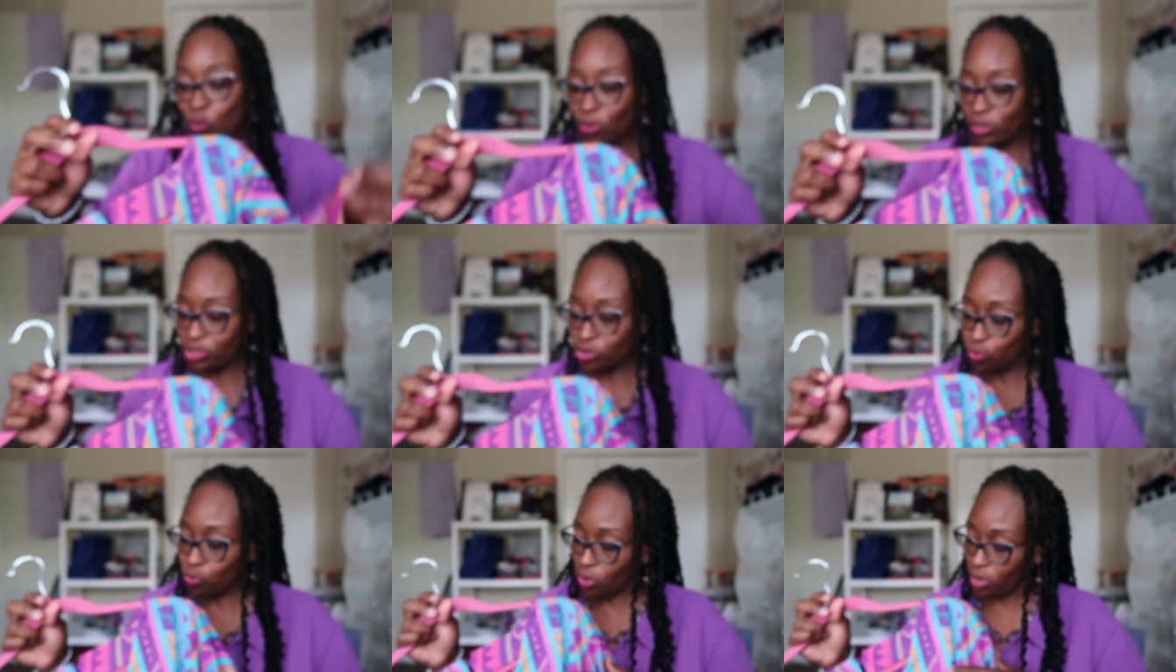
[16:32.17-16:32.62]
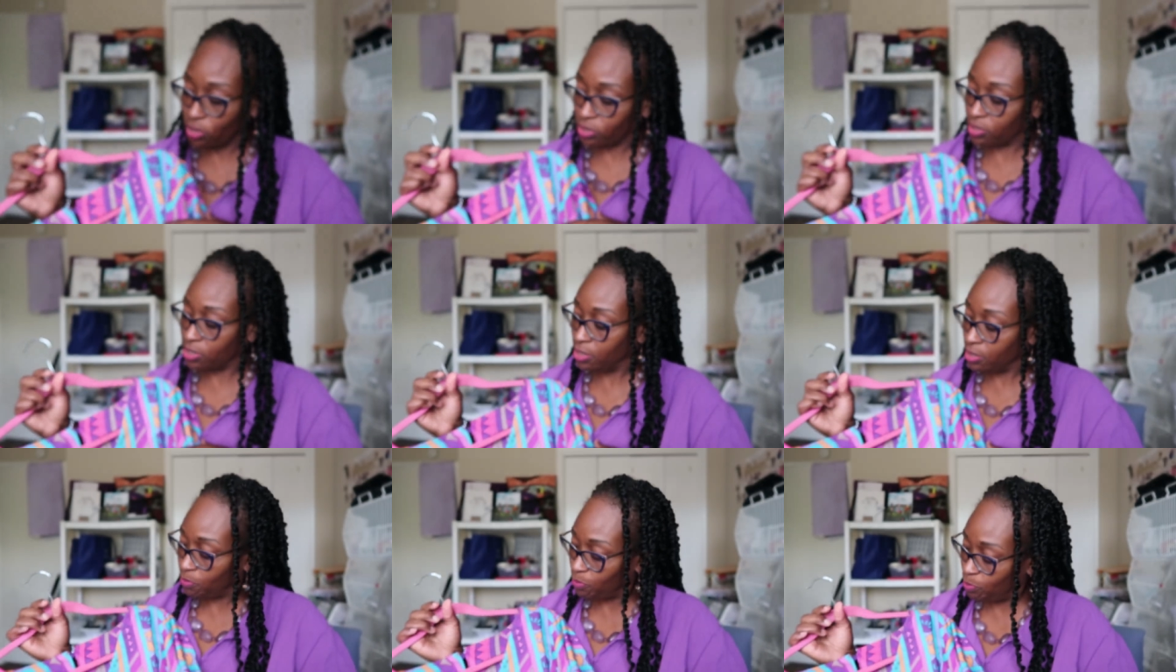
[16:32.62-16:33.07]
which
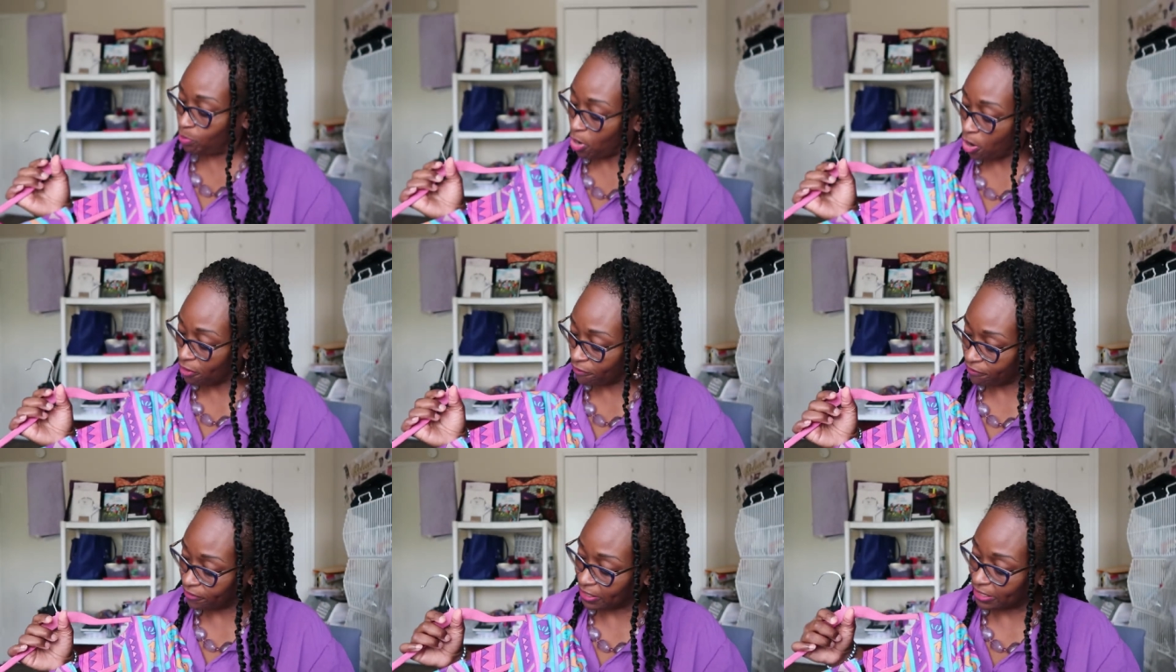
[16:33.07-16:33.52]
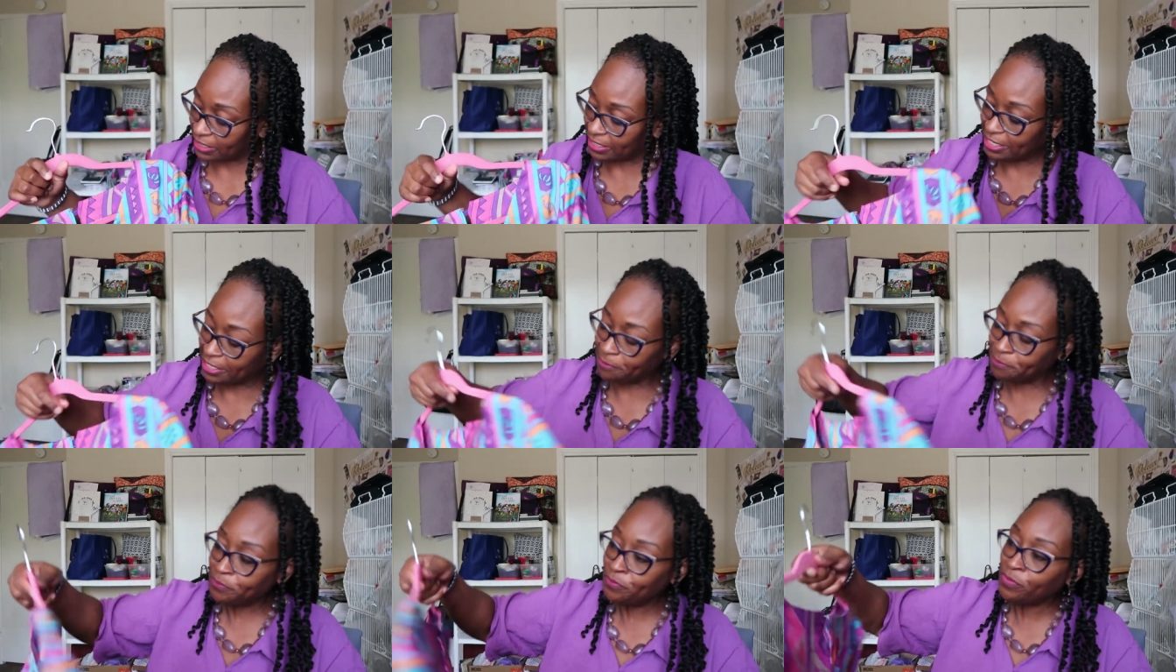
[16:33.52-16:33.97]
worked
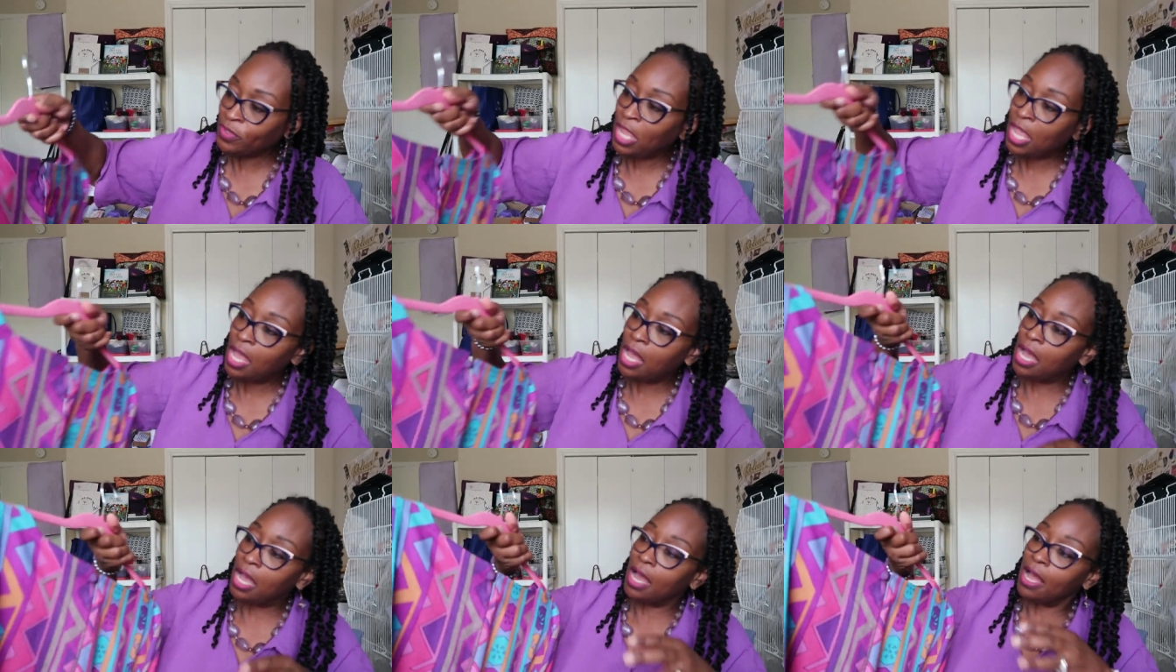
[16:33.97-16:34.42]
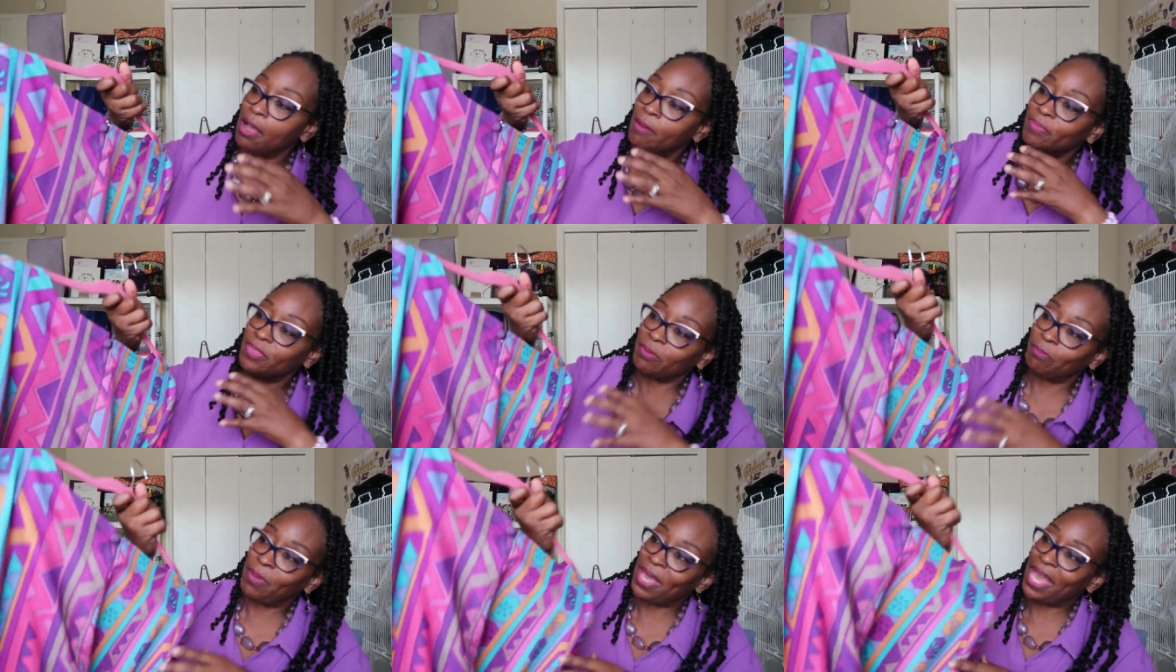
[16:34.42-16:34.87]
perfectly. Um, the